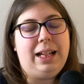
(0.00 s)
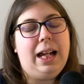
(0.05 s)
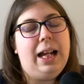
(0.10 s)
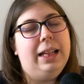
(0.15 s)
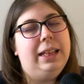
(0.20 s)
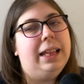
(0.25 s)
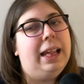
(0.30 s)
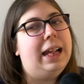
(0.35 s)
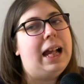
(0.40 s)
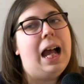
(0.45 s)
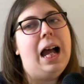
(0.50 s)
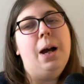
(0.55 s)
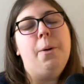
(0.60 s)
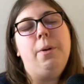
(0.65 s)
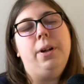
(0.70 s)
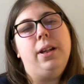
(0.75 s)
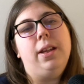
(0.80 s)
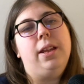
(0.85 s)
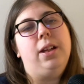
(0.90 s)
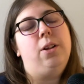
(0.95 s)
like, I
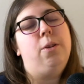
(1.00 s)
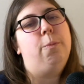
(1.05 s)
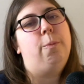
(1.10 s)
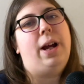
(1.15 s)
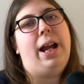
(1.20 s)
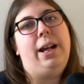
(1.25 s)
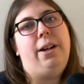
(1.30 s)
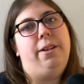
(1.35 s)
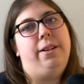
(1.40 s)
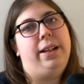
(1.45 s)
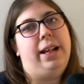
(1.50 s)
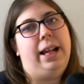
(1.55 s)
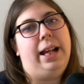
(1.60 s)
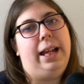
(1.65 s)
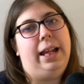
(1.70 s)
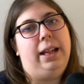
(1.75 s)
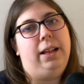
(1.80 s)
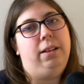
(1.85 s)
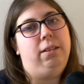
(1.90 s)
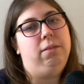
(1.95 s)
want a little ride or
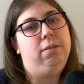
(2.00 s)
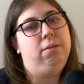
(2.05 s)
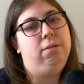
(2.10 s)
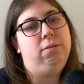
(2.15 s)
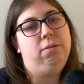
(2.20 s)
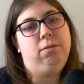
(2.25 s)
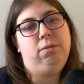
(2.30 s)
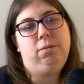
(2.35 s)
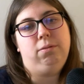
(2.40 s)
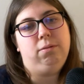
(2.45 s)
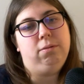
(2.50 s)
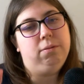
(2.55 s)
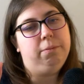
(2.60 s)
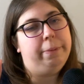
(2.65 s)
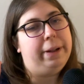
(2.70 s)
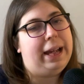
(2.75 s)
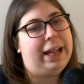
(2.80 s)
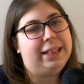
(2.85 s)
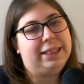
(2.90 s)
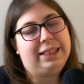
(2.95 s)
die
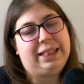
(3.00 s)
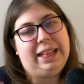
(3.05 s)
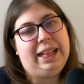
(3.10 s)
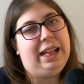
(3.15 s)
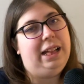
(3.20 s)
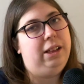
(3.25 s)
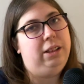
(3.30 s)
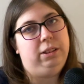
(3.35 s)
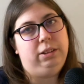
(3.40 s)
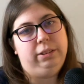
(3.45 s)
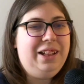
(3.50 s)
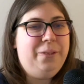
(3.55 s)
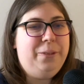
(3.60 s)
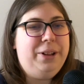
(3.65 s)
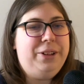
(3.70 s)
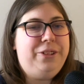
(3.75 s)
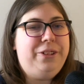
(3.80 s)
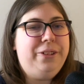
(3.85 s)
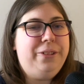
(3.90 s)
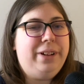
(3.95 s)
Pascal.
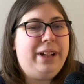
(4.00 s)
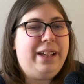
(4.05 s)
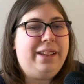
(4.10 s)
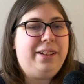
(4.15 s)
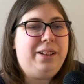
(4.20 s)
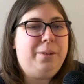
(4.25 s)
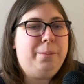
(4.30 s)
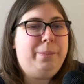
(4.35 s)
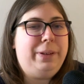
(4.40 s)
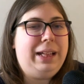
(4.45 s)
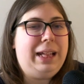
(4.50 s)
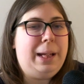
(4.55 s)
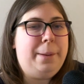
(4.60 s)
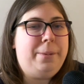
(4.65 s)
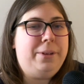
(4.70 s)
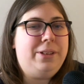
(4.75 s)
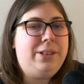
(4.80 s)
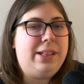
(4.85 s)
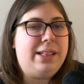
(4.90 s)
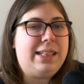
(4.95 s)
Would you rather be
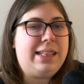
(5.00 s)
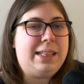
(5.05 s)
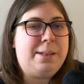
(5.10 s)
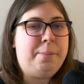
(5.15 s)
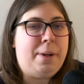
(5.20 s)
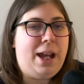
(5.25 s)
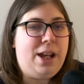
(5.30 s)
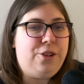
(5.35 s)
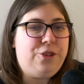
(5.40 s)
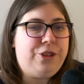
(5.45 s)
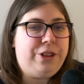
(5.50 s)
able to smash